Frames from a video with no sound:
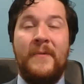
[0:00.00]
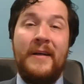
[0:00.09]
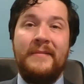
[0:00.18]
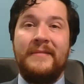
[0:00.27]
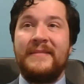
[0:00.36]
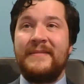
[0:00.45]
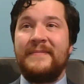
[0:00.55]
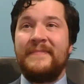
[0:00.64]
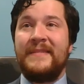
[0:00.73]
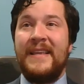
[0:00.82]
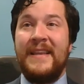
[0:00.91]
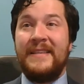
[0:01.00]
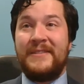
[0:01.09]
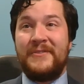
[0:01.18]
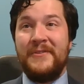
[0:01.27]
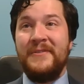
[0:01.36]
Well, and
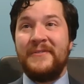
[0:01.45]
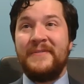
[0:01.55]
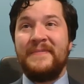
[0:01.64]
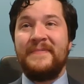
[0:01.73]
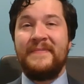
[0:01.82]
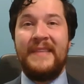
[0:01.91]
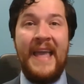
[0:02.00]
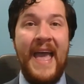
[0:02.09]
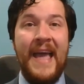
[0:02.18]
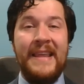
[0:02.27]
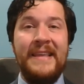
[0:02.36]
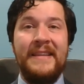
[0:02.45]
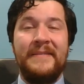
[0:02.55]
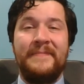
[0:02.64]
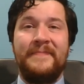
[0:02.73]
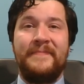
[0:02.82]
it's true, they had it.